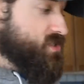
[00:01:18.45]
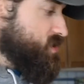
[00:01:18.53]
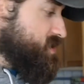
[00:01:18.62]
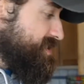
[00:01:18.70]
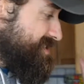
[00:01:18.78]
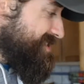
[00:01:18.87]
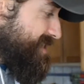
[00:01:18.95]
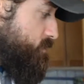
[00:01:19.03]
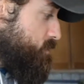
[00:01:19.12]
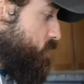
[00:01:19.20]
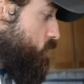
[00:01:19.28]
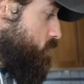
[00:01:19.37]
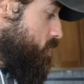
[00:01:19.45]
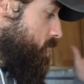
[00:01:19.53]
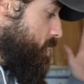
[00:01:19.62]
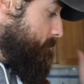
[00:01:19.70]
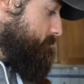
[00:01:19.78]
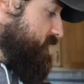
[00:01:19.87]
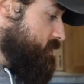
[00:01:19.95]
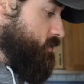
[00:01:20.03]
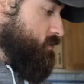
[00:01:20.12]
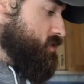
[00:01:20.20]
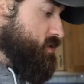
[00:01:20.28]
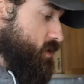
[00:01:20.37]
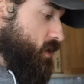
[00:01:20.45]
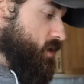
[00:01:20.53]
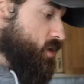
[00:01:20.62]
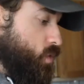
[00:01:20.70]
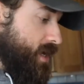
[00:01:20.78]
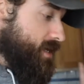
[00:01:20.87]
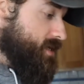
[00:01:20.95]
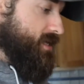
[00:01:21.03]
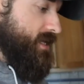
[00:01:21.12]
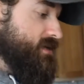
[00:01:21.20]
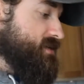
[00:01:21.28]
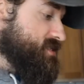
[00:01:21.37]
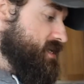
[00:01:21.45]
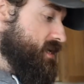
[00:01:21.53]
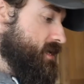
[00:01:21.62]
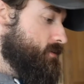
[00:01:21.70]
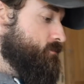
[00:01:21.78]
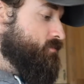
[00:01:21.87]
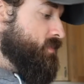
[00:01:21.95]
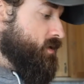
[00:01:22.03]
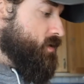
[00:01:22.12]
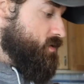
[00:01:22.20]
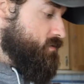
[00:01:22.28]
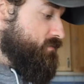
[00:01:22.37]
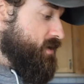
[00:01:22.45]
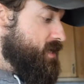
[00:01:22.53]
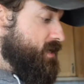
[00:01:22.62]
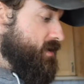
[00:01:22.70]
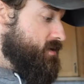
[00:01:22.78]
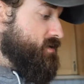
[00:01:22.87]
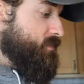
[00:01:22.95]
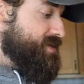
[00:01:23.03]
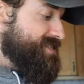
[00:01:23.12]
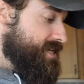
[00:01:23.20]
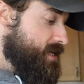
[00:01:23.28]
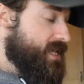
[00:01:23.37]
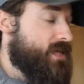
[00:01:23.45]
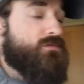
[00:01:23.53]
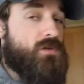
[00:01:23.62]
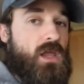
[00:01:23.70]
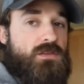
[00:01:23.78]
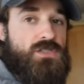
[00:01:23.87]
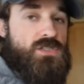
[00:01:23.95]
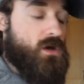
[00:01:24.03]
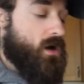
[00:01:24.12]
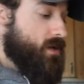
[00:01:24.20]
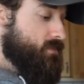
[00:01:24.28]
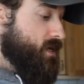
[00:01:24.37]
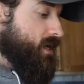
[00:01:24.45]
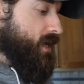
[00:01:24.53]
Just simple meals that are quick and easy, convenient, particularly for lunchtime.